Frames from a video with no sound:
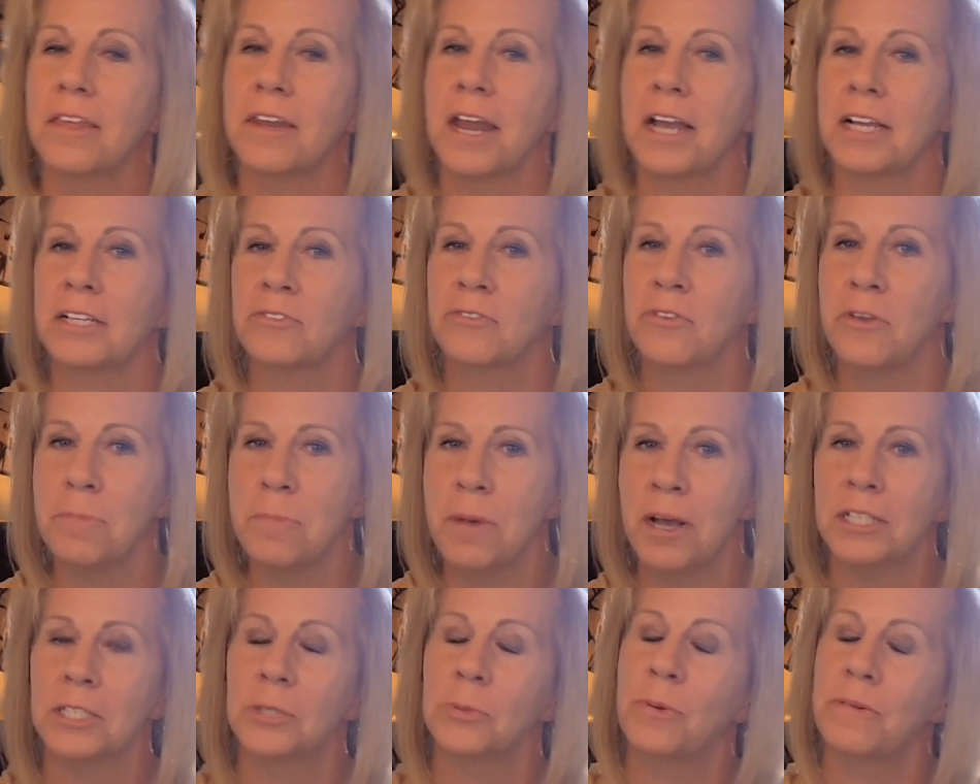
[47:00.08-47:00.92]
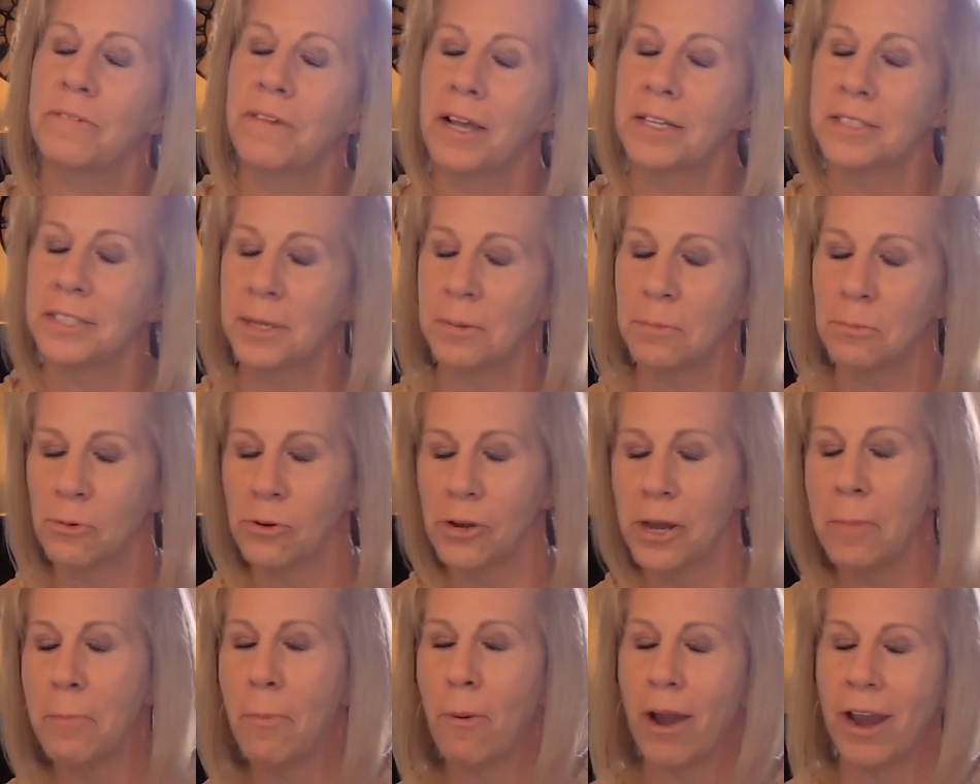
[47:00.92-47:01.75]
the next few months, we've got some
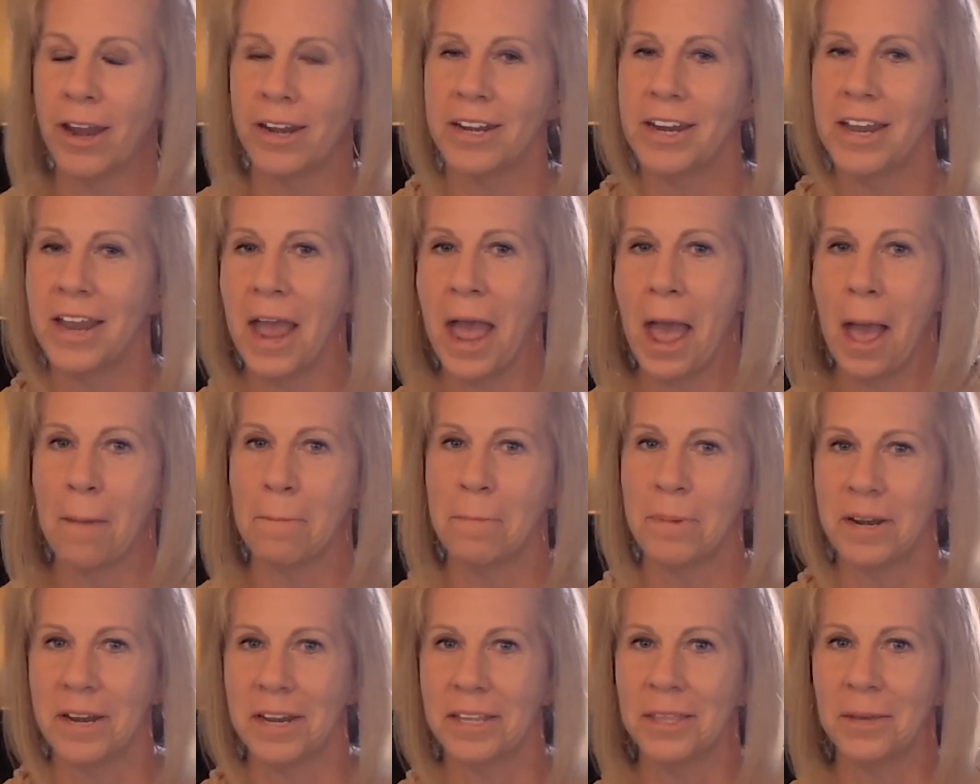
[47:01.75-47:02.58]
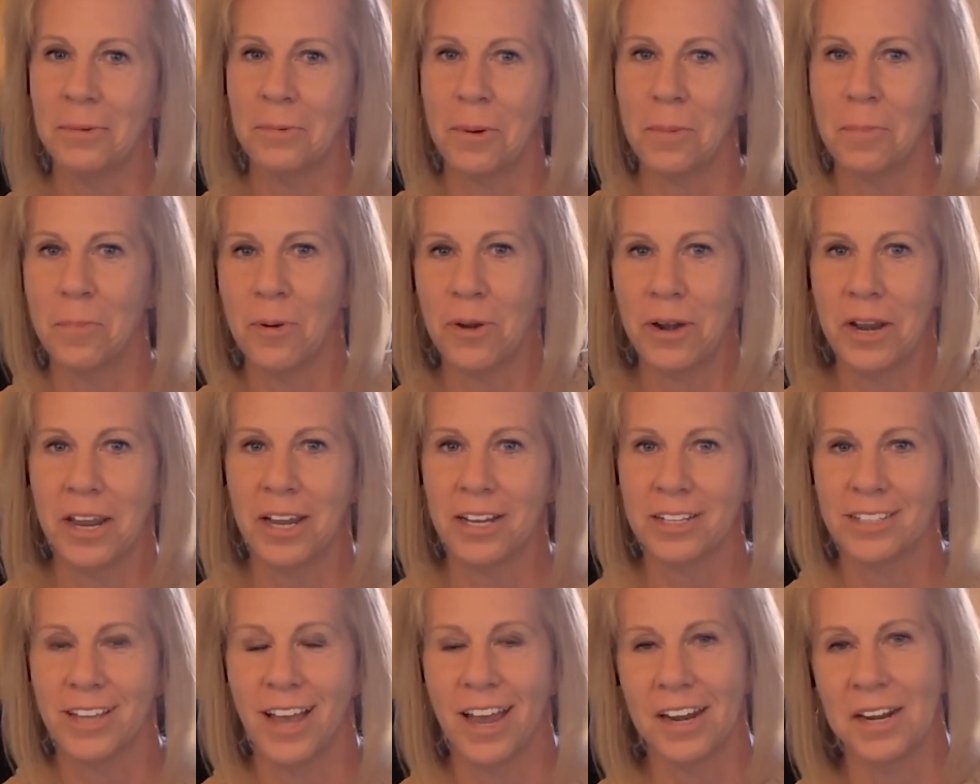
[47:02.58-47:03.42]
rebranding happening that we're pretty
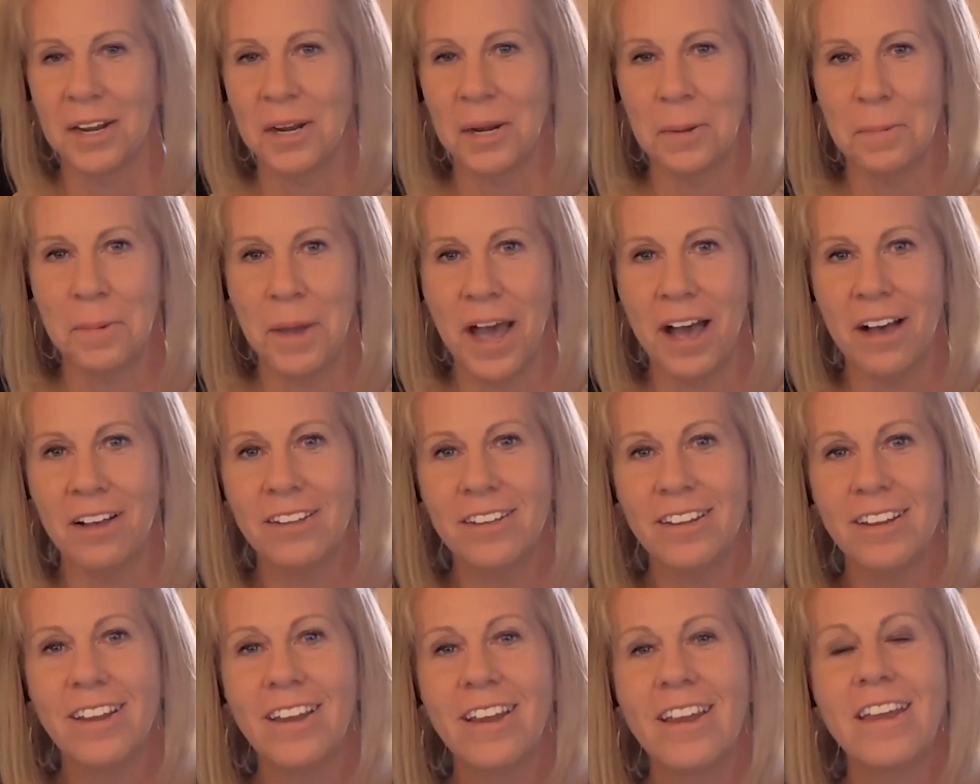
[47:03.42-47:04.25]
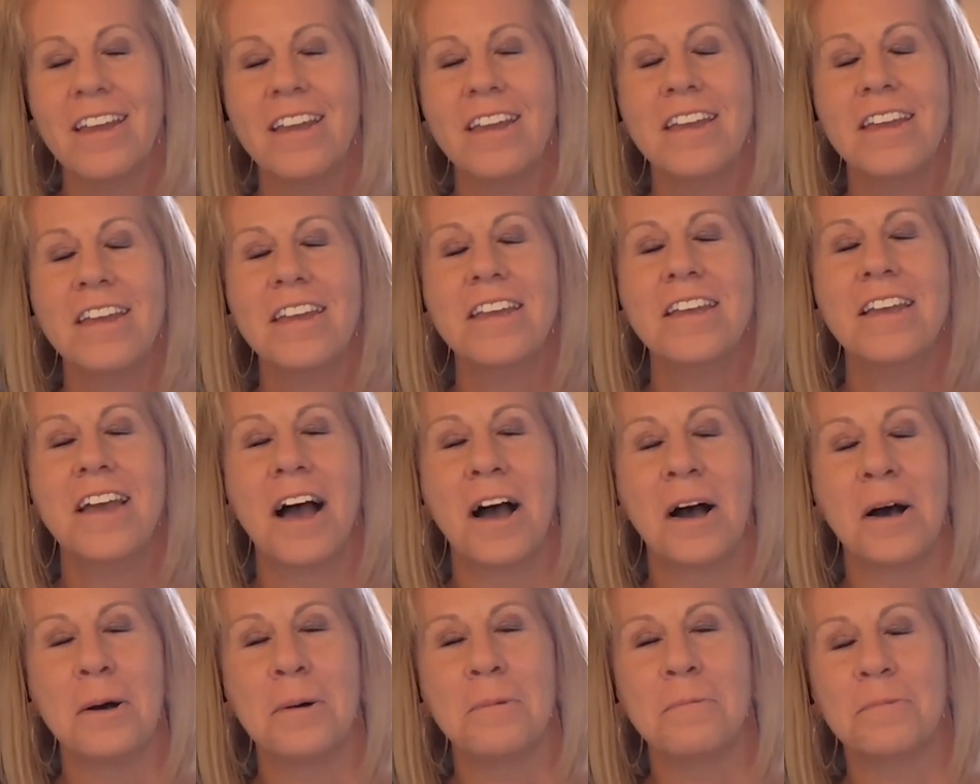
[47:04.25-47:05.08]
excited about.
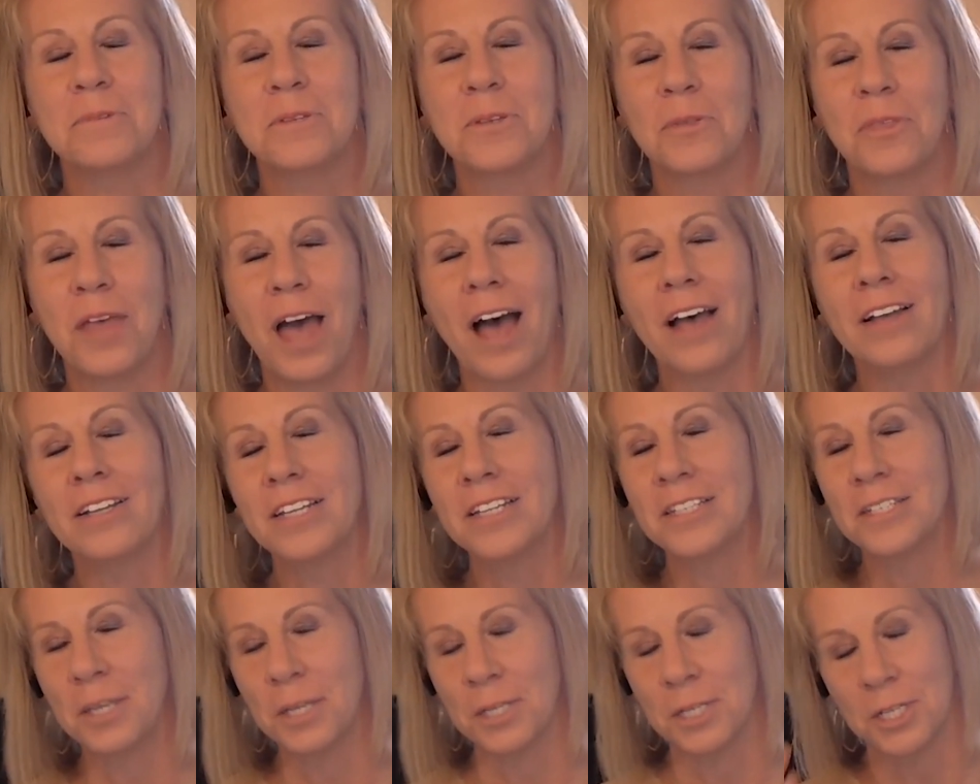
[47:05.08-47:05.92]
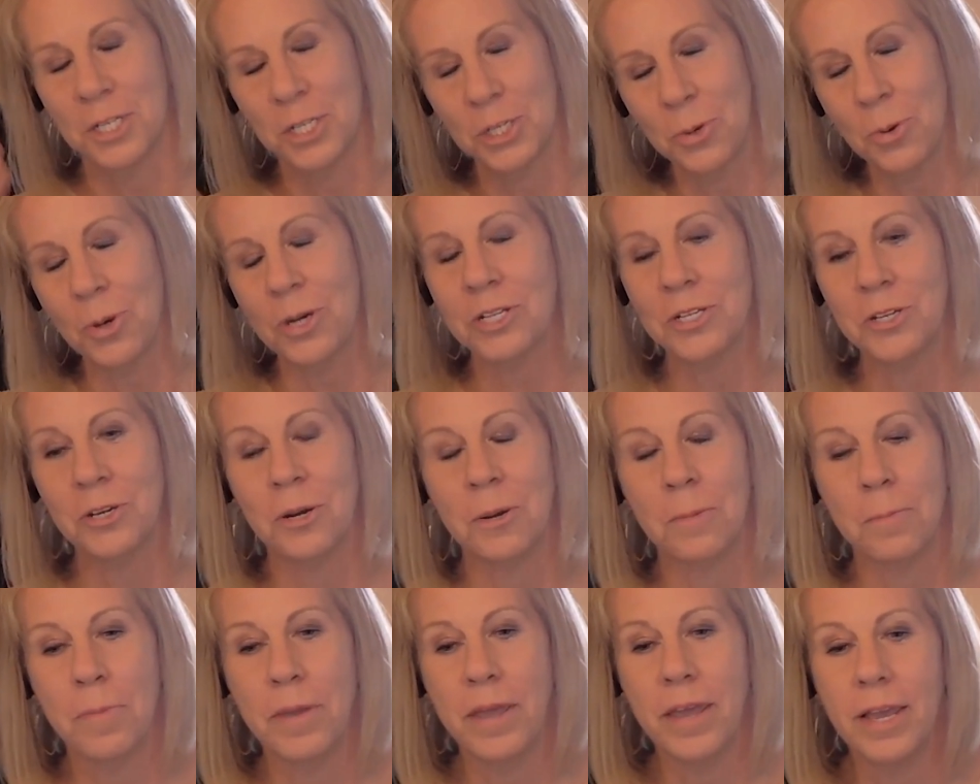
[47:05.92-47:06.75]
So that is a
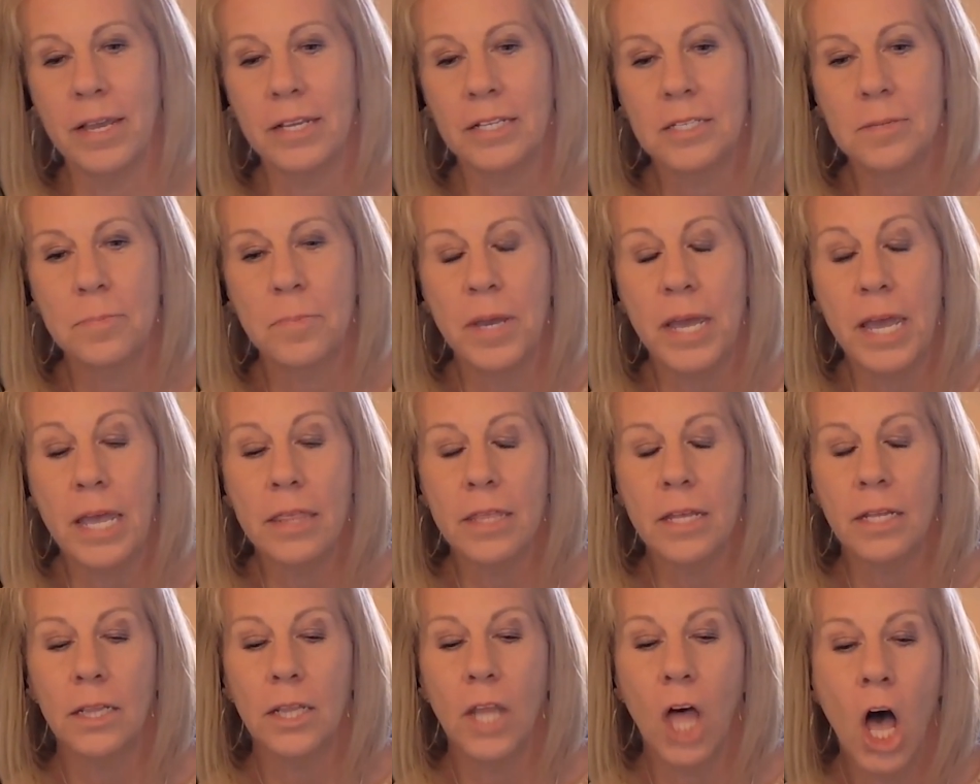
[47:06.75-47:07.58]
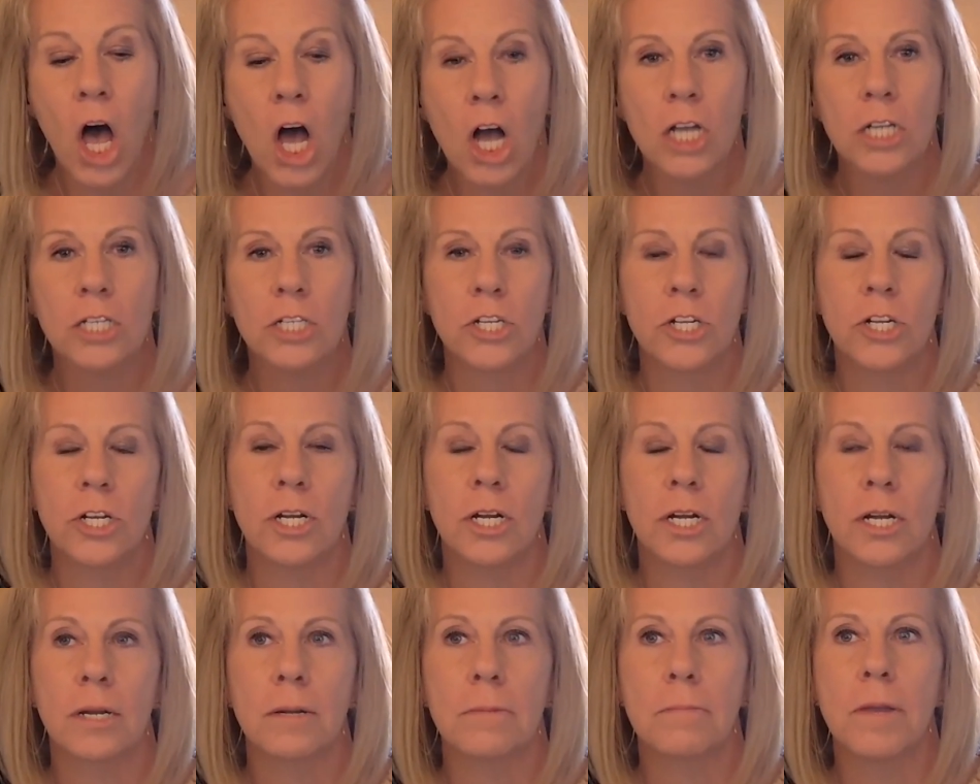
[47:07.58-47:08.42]
short-term piece. But in the long
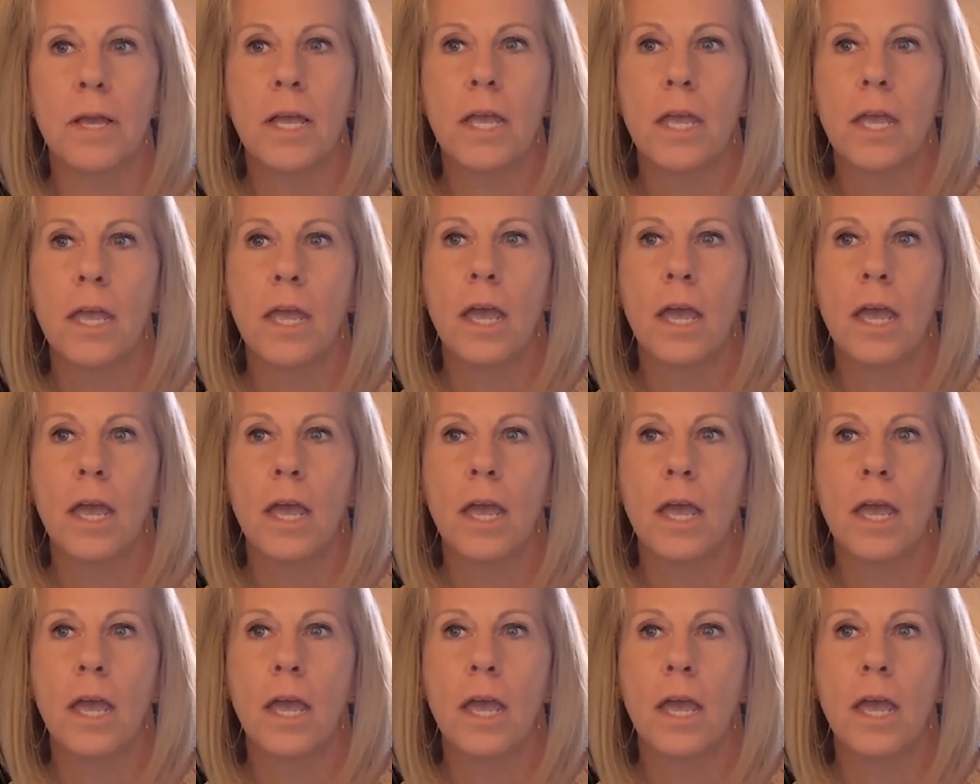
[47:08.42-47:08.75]
term,